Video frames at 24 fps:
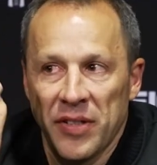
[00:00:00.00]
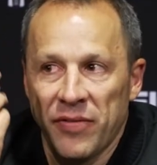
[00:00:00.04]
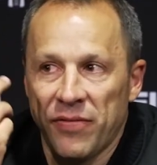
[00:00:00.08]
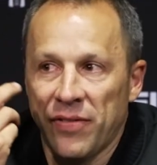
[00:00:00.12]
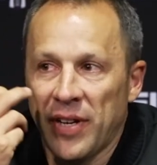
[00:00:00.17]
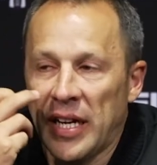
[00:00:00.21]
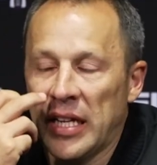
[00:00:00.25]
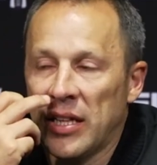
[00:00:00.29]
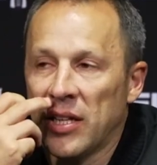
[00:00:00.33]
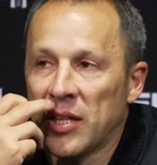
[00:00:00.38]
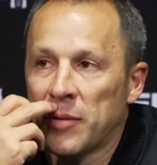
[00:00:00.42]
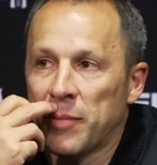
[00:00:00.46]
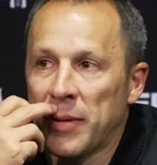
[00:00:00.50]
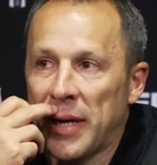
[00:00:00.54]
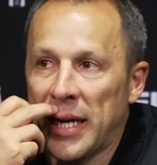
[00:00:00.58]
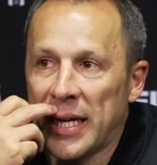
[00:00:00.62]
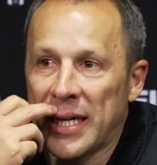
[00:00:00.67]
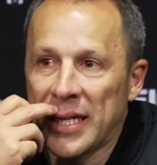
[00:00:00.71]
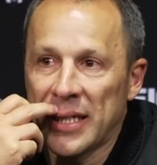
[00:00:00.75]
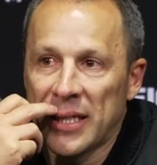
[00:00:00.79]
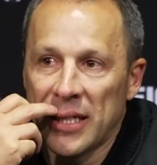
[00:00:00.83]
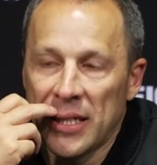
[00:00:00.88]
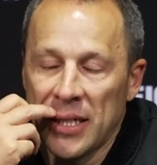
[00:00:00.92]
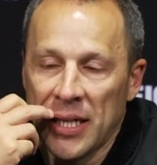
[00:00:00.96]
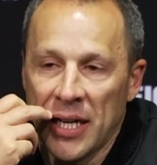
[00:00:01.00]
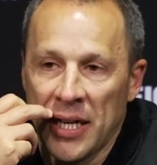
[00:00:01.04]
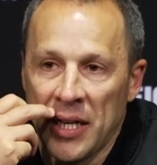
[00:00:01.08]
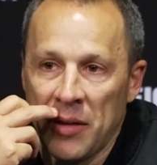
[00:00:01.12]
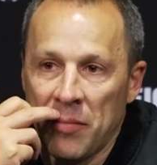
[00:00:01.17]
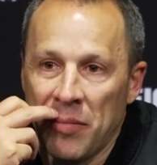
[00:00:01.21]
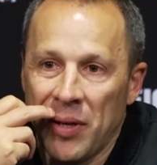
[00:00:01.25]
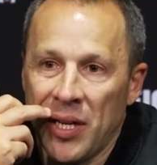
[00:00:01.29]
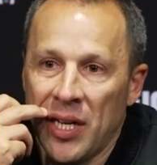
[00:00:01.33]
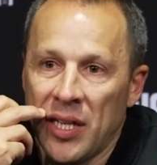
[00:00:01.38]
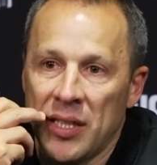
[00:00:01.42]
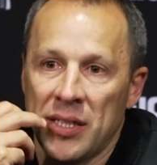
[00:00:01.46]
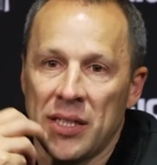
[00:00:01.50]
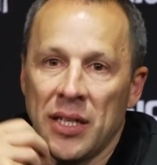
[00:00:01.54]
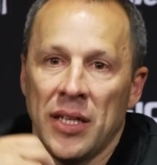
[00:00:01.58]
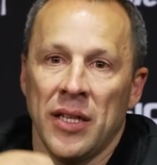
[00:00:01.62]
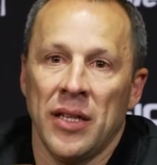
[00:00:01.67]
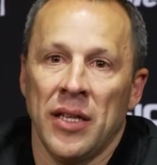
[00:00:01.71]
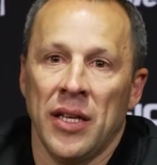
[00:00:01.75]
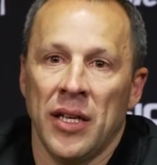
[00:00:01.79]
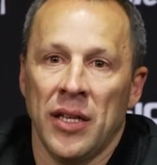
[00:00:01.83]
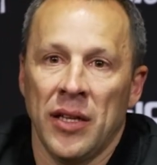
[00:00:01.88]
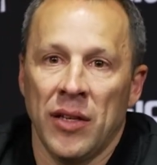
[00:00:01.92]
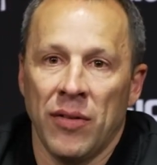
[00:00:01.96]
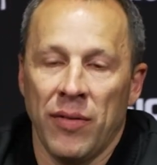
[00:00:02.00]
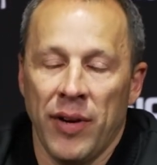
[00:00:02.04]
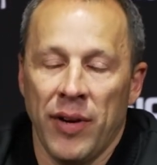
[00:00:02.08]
I look back at the 90 minutes and the